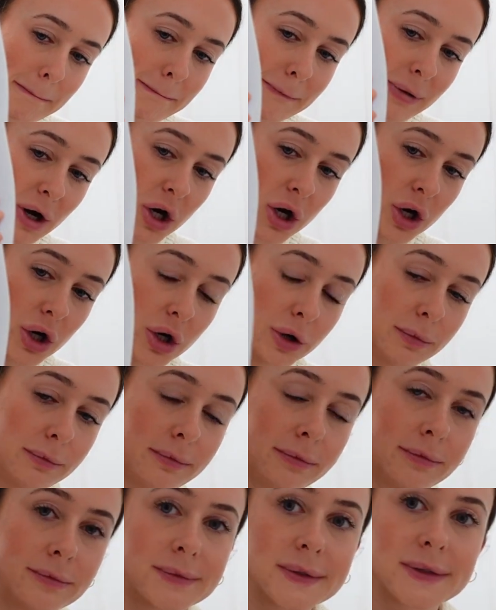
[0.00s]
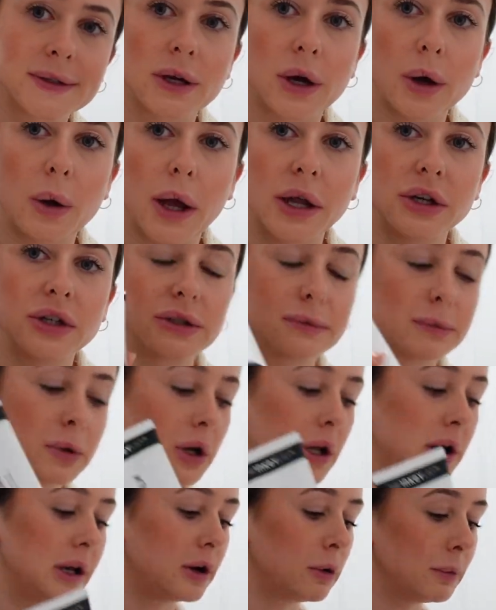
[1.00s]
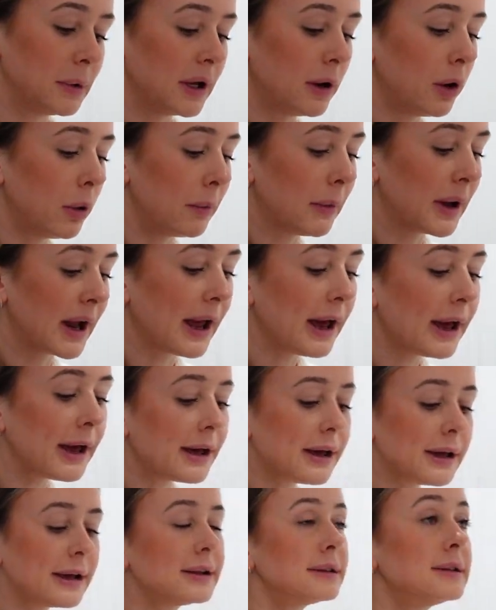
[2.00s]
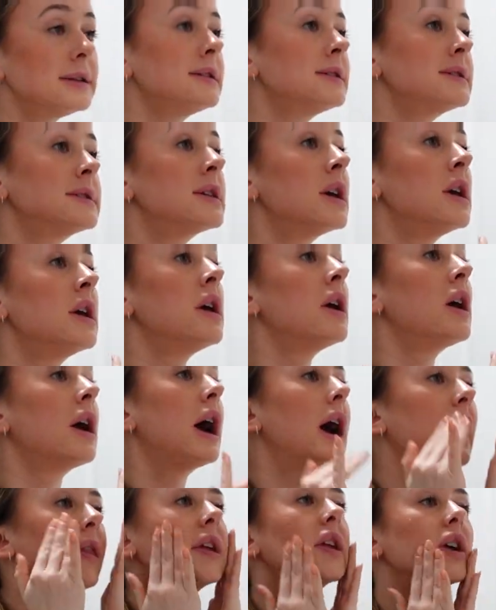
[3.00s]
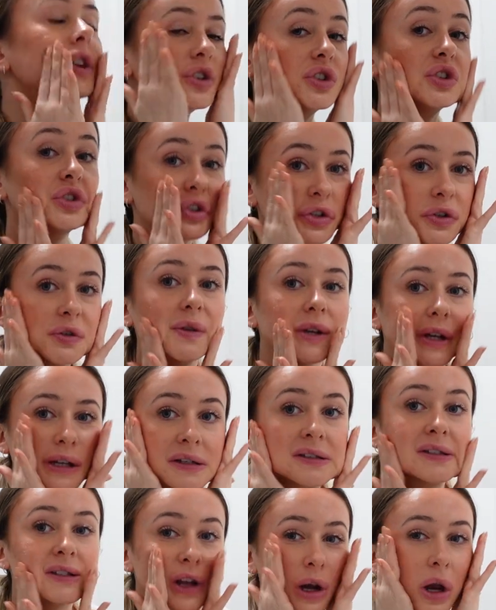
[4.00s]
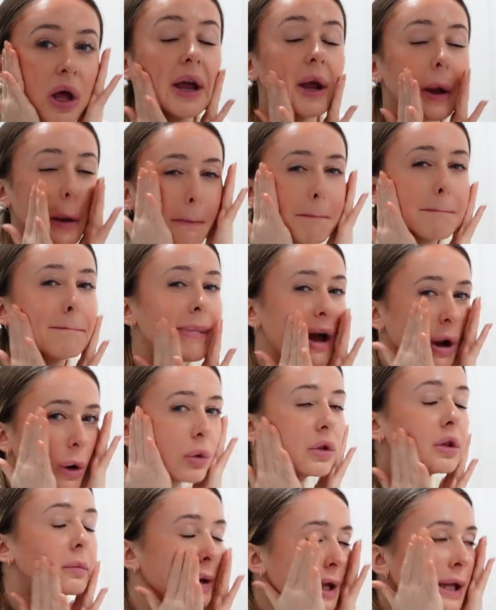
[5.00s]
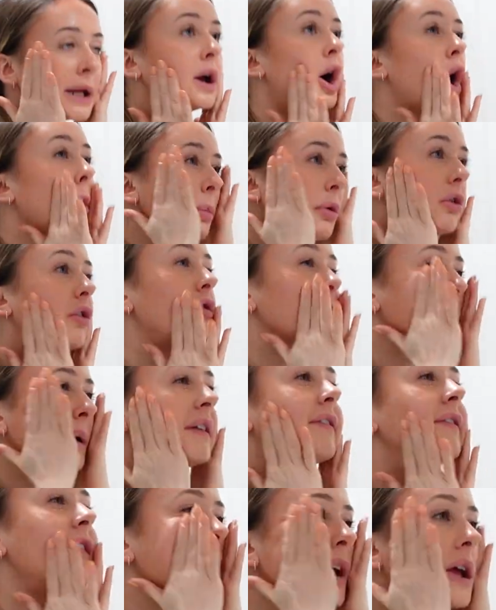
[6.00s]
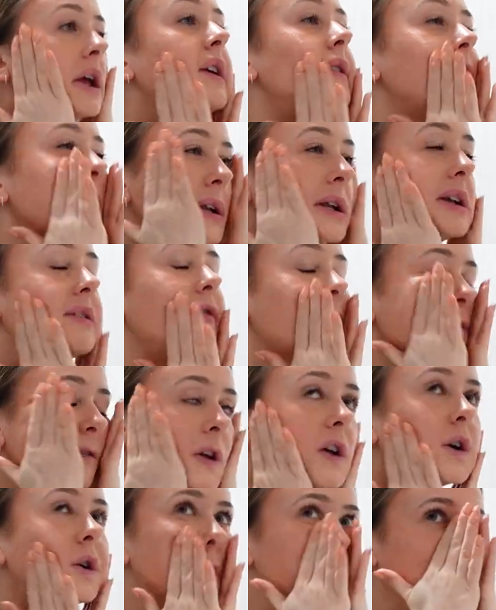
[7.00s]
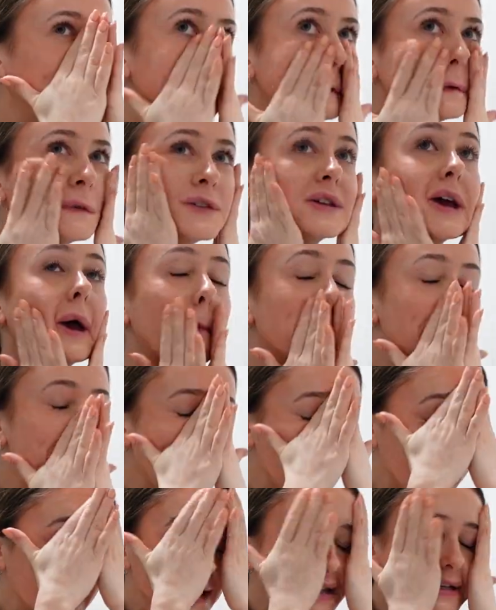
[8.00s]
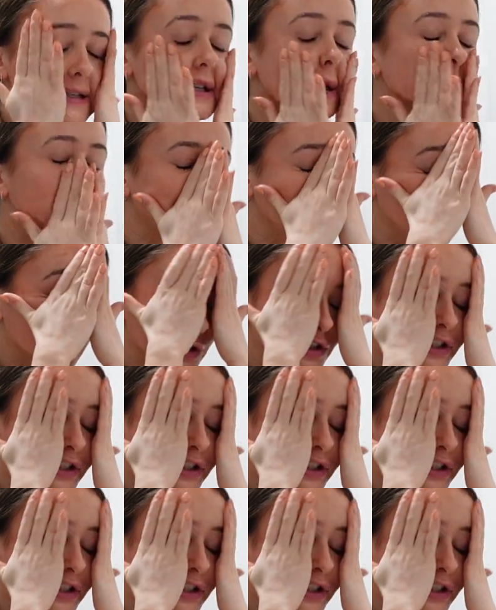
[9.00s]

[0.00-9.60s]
balm. So I just put a little bit on my hands and then I just use this to like melt the makeup off my face and it feels amazing when you're